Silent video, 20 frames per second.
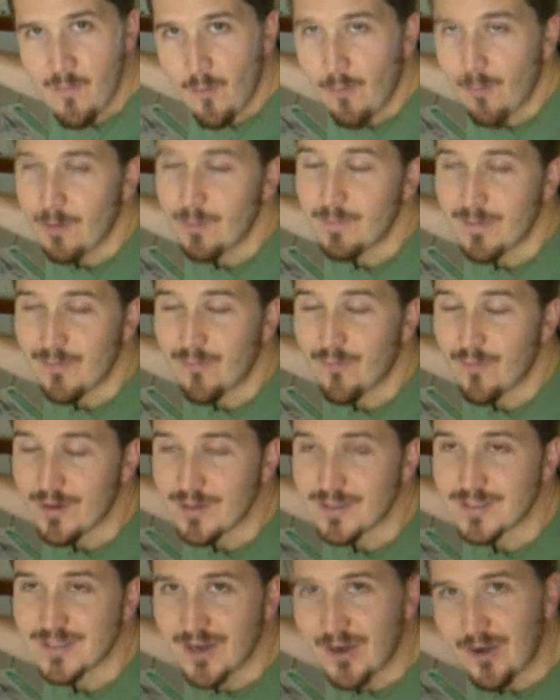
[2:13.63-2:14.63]
or before
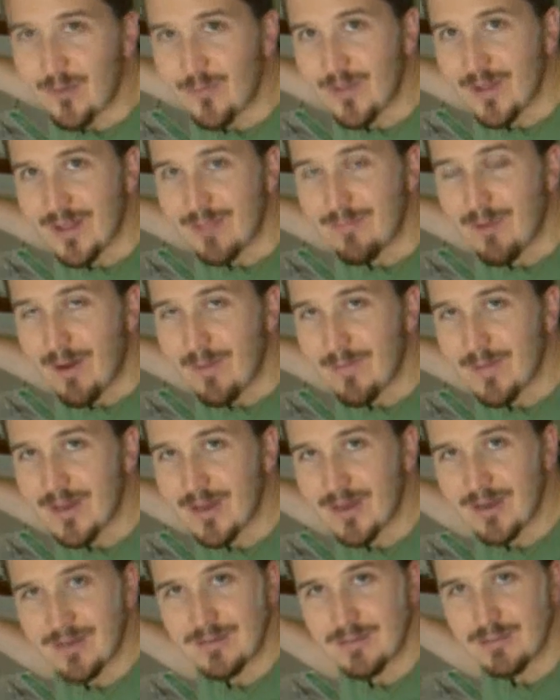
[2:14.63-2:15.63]
you start, really, probably,
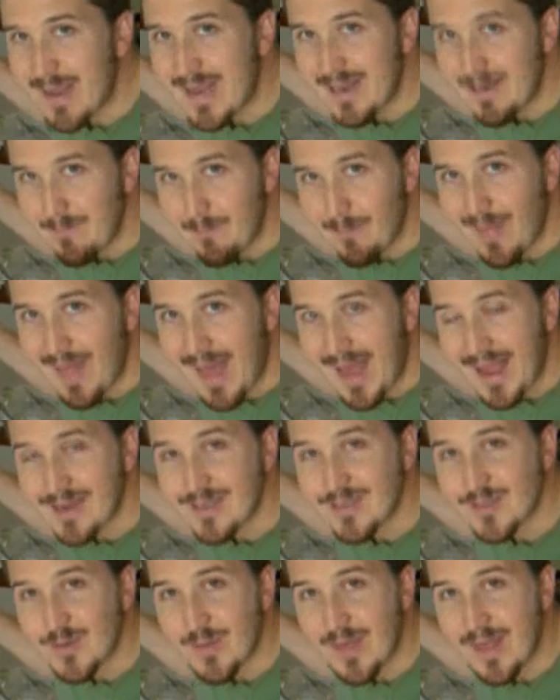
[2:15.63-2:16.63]
you could paint it
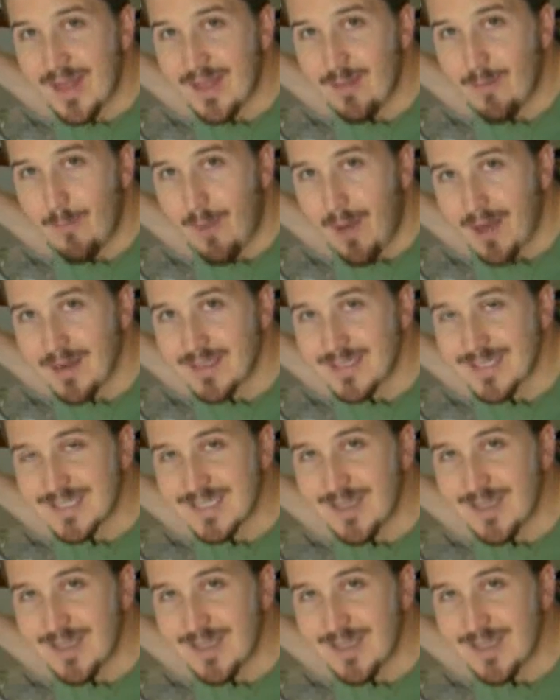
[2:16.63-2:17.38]
black so that the box